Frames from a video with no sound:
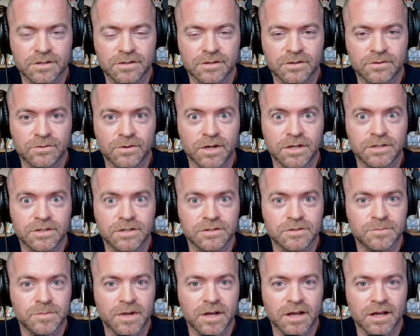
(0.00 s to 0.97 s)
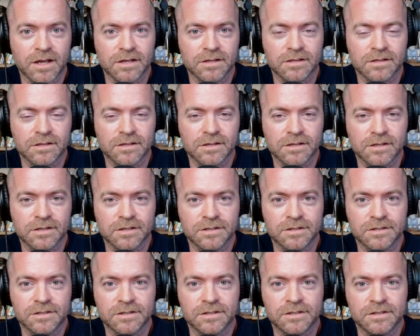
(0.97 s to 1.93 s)
the righteous path
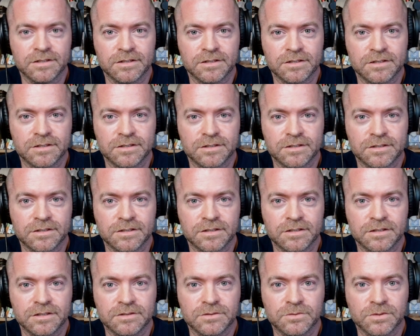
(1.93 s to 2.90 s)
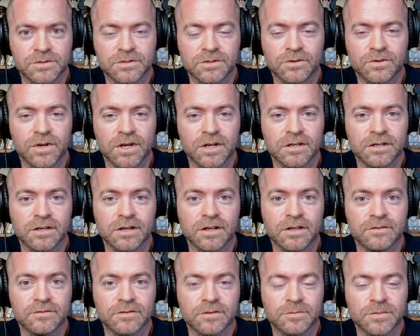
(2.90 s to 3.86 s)
is what's created
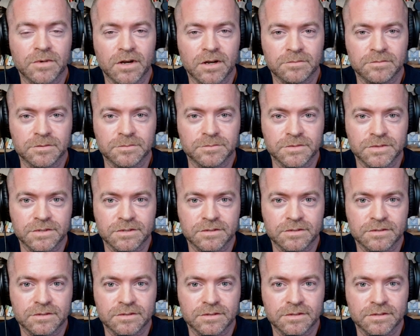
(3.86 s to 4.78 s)
all of the problems